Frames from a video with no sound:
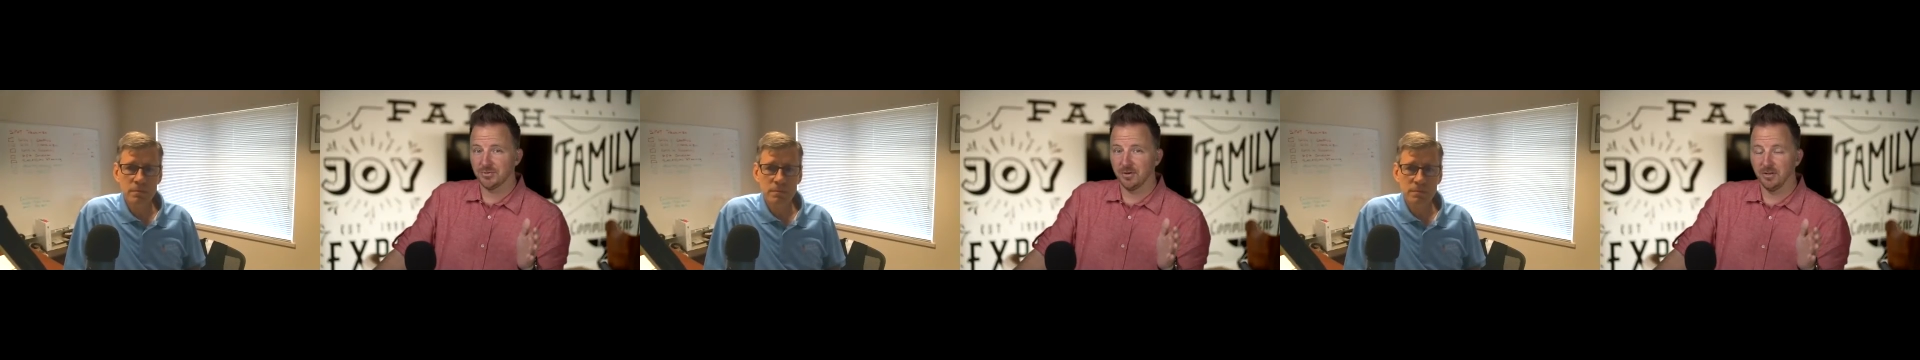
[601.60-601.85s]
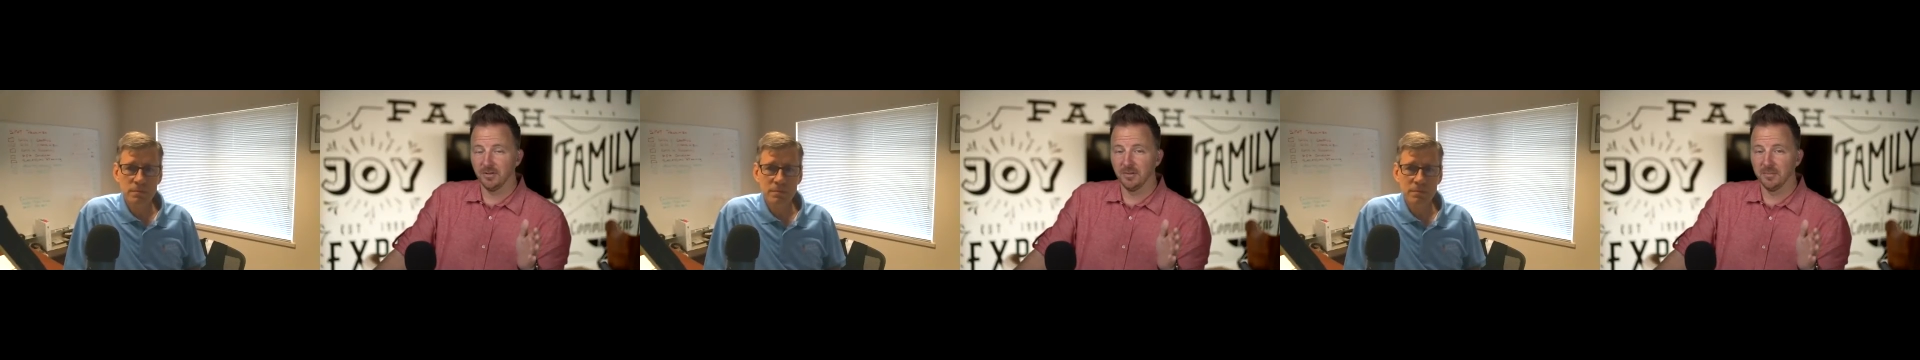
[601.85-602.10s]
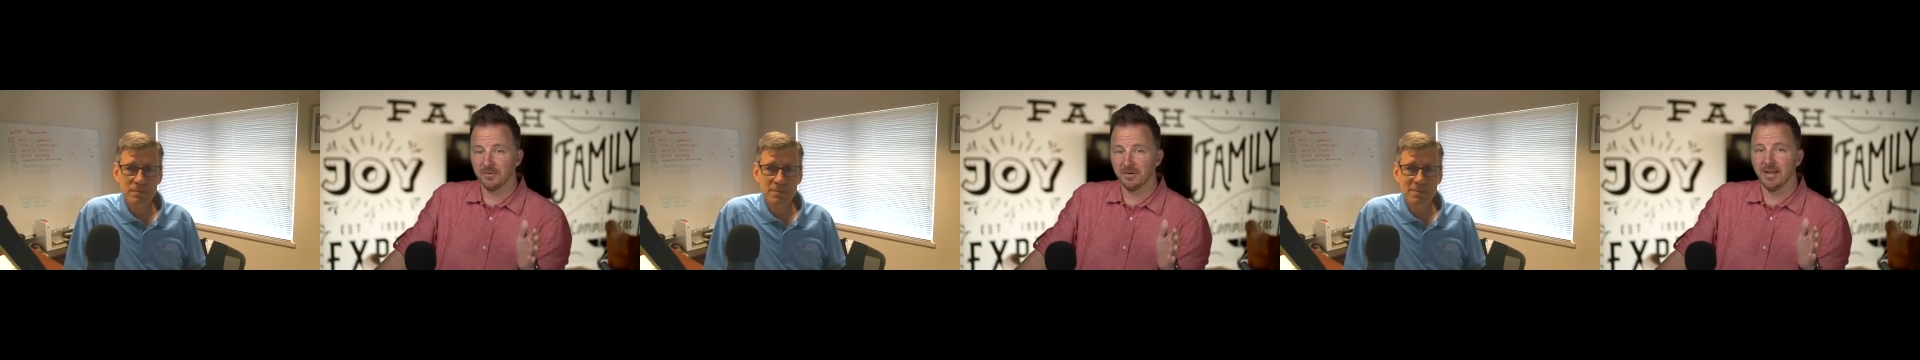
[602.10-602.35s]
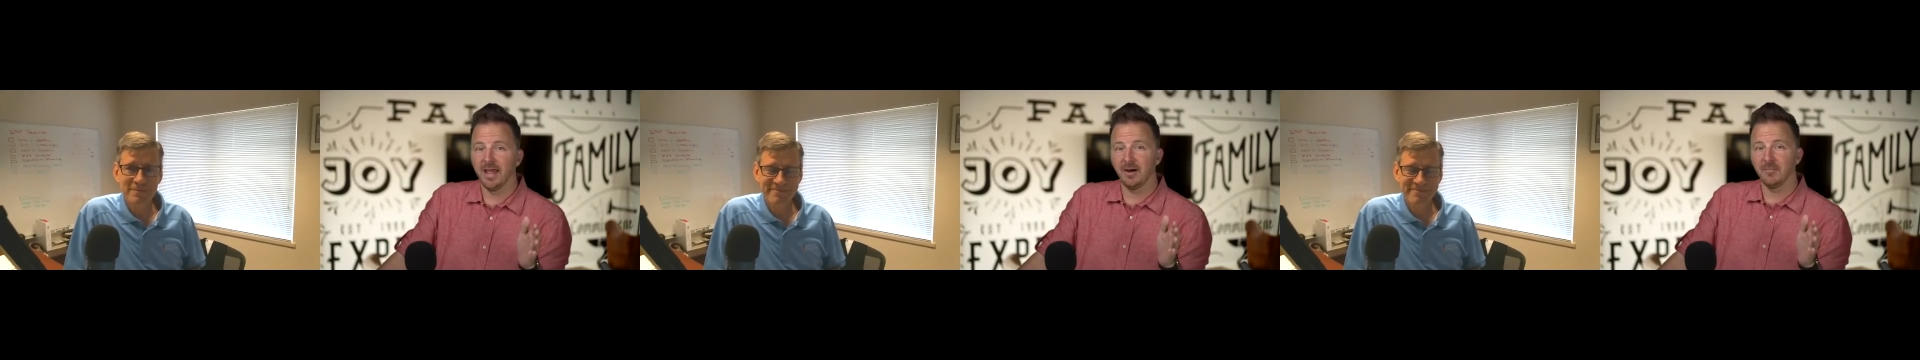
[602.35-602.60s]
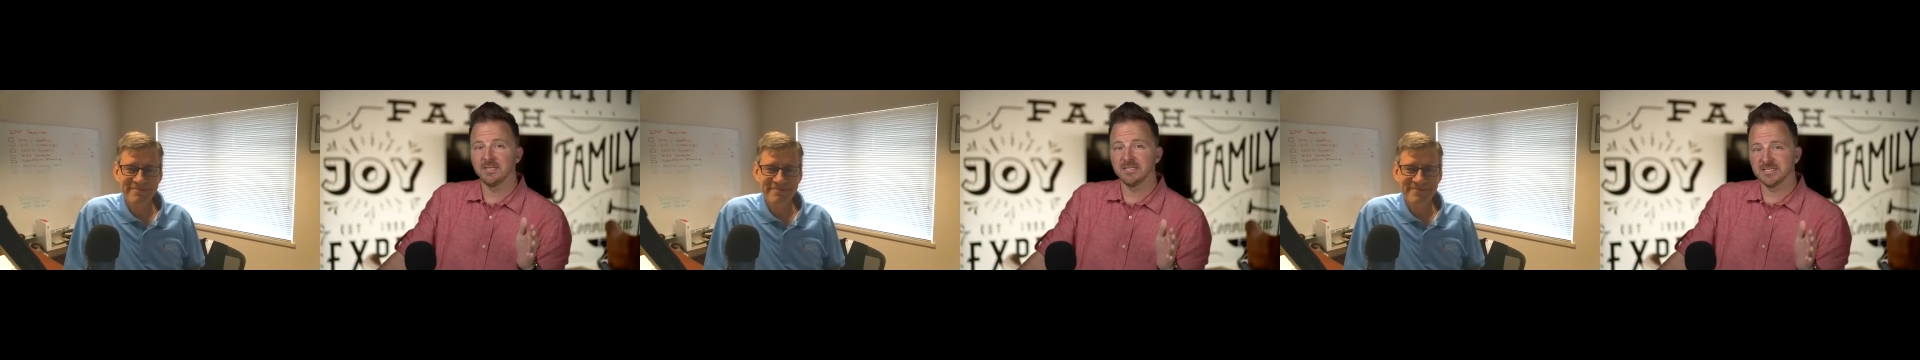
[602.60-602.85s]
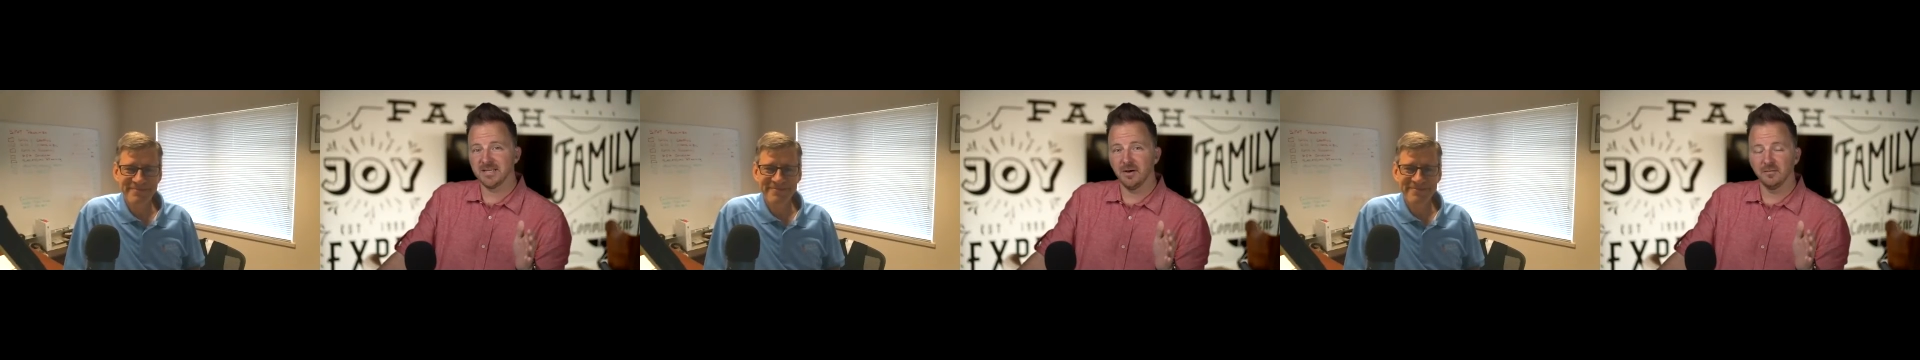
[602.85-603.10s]
Speaker 1: a little bit right now
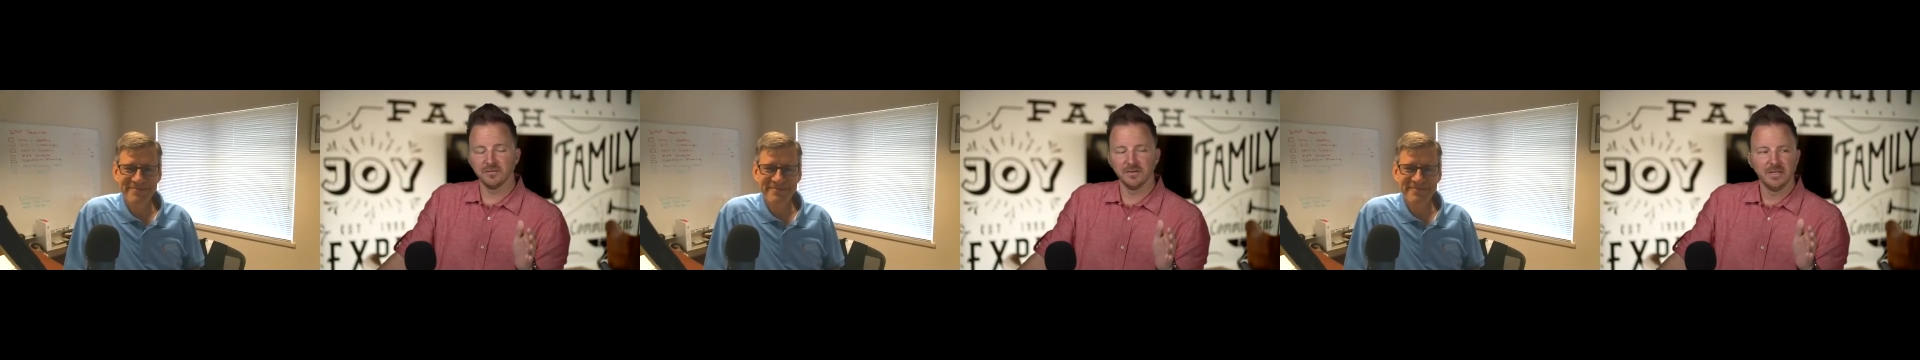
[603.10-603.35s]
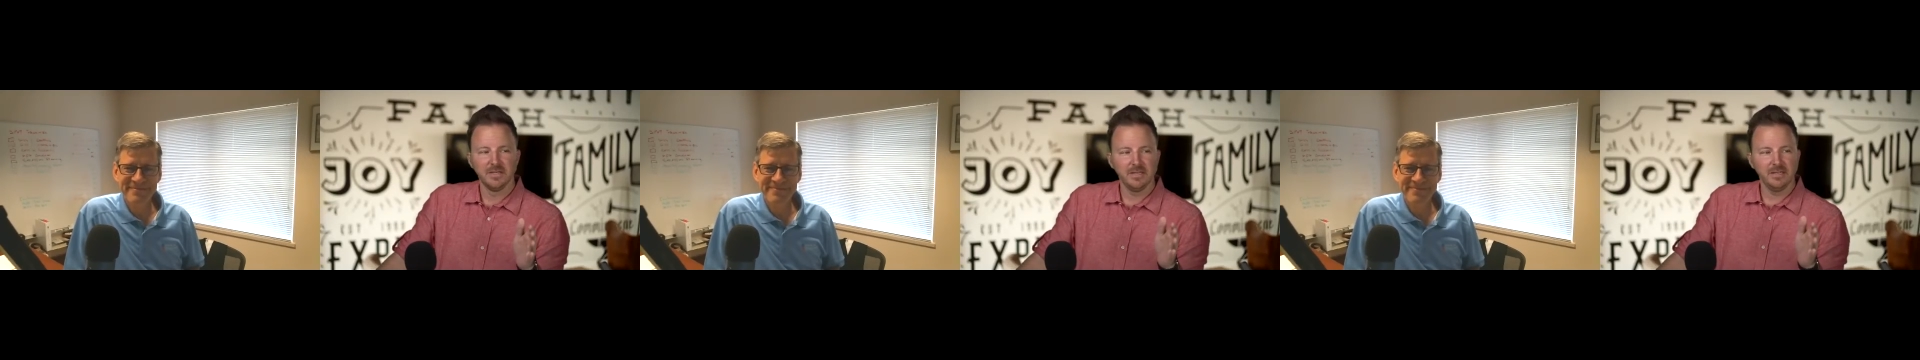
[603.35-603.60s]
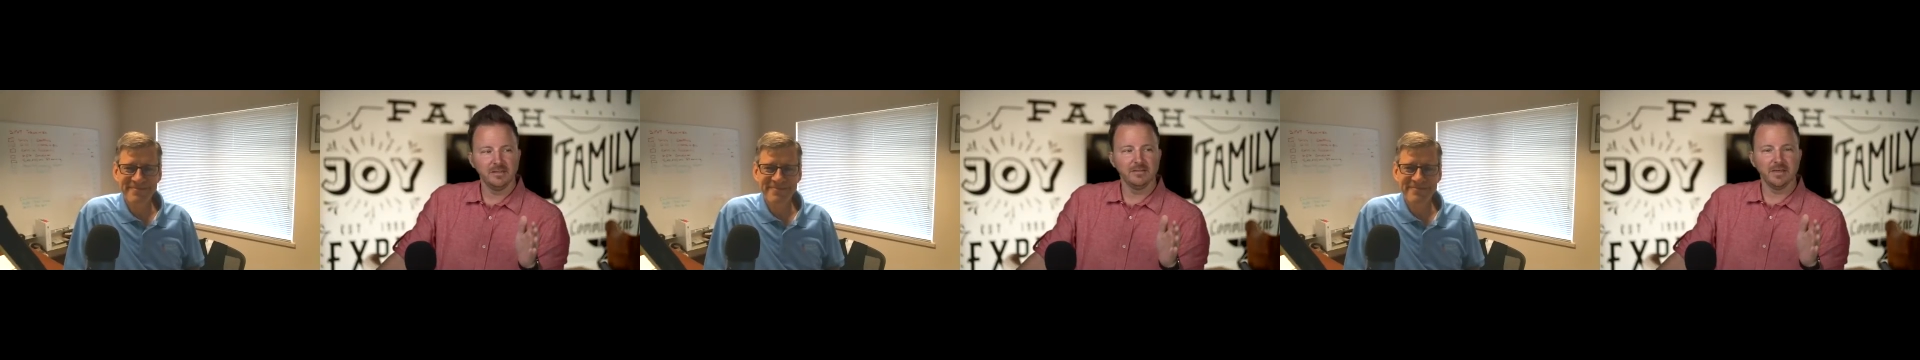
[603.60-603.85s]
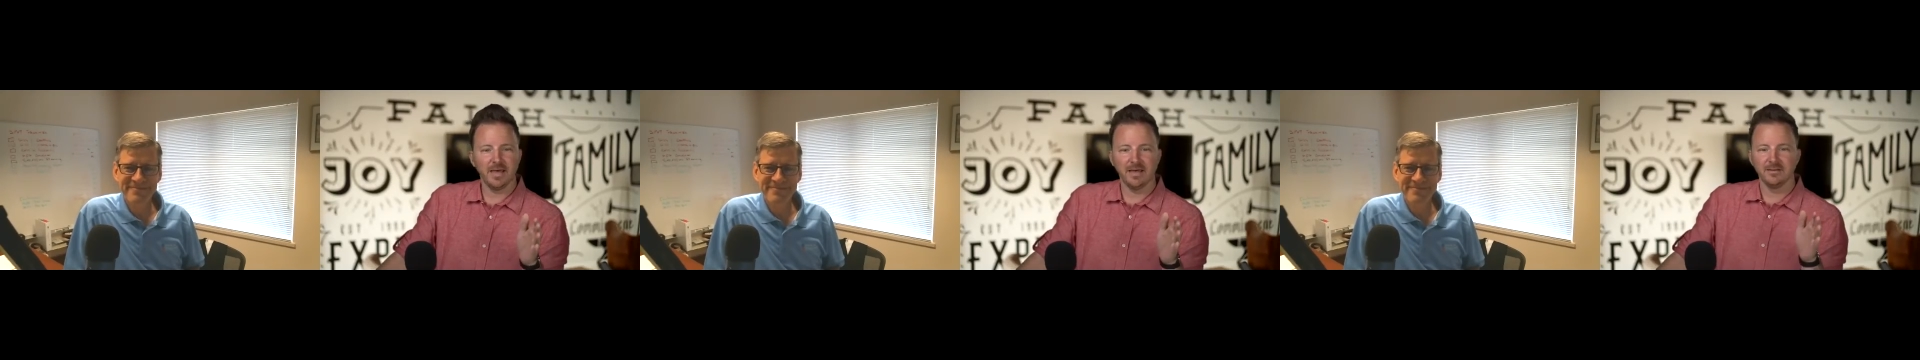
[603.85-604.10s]
myself. In that